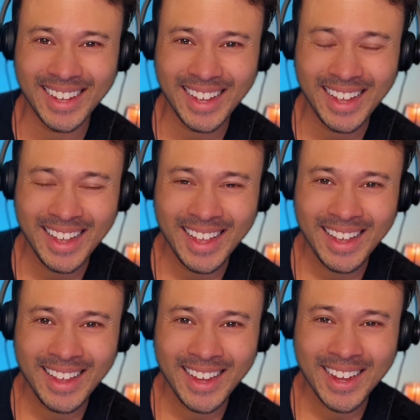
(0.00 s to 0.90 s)

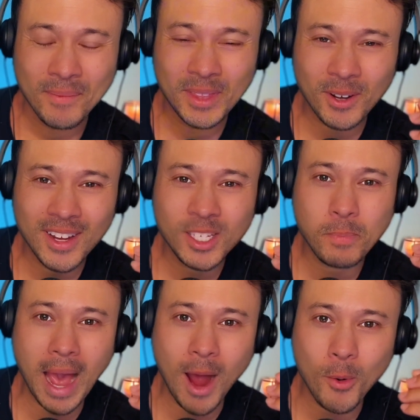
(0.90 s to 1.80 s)
But there is
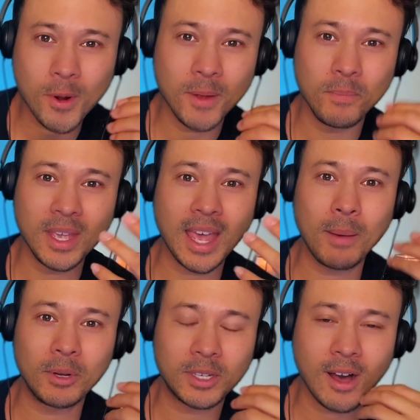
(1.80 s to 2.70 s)
power in being
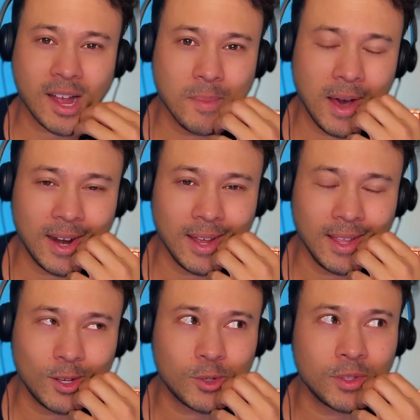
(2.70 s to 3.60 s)
able to talk about it,
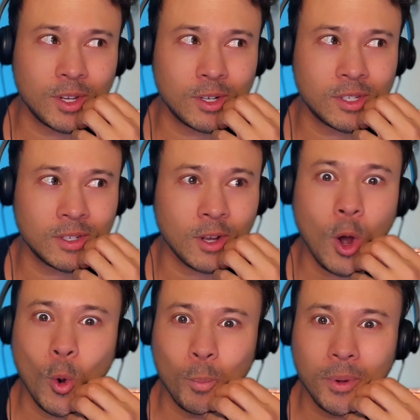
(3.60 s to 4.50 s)
and there's
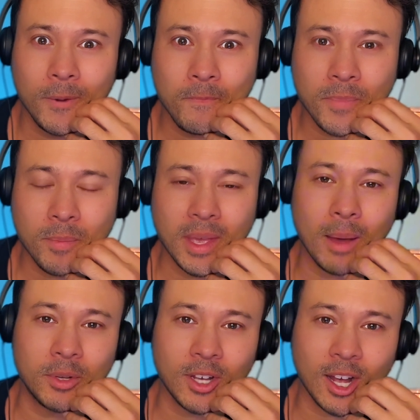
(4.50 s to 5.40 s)
hope in being
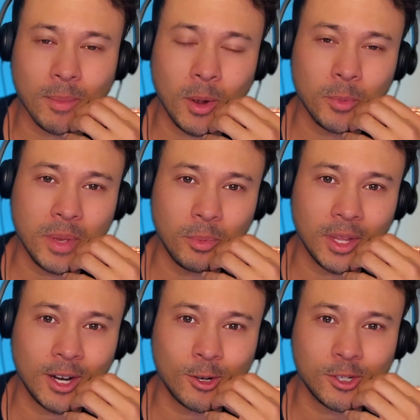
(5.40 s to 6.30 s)
able to talk about with people
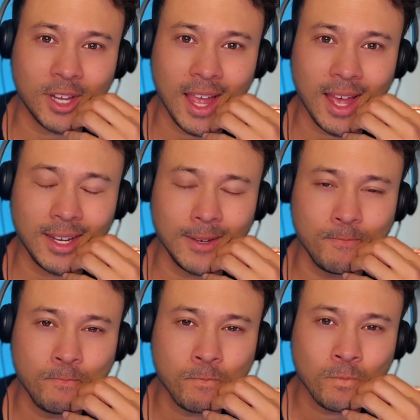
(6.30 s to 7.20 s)
that
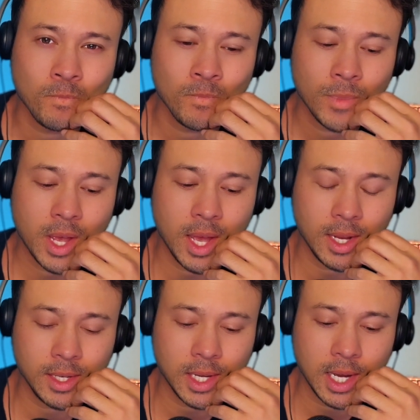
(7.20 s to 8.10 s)
understand
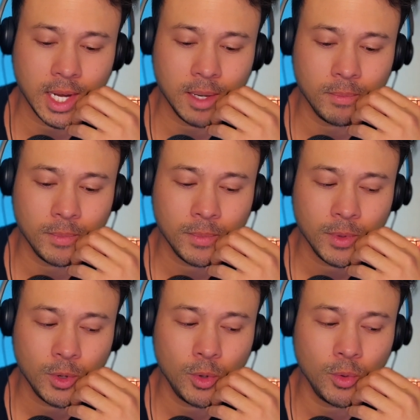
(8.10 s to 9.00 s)
and
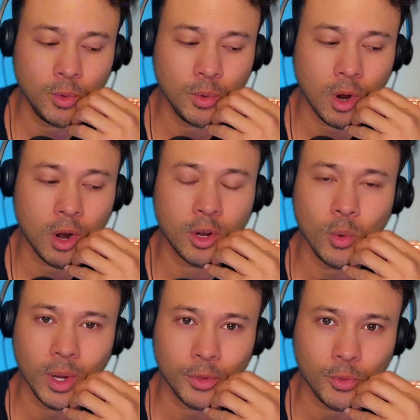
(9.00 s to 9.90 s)
who are
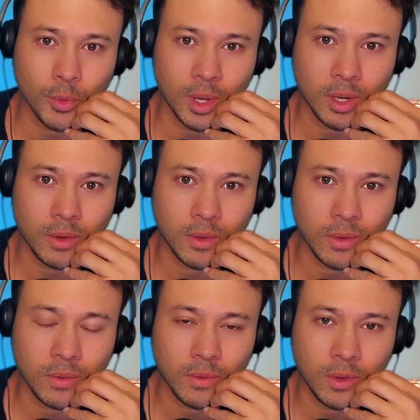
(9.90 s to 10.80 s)
going through it,
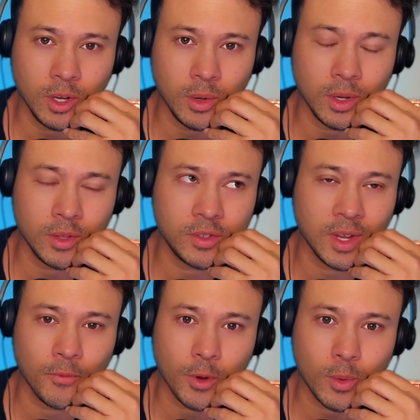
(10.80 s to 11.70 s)
in the
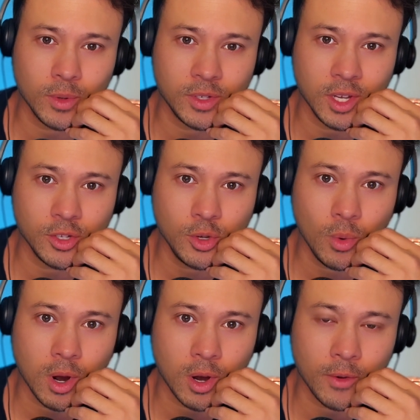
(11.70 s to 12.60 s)
same frequency as you
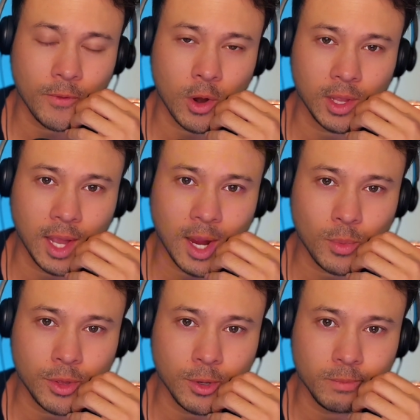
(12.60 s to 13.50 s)
are, or very aligned
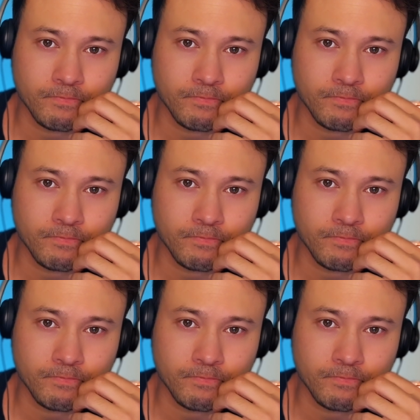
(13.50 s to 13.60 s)
with you,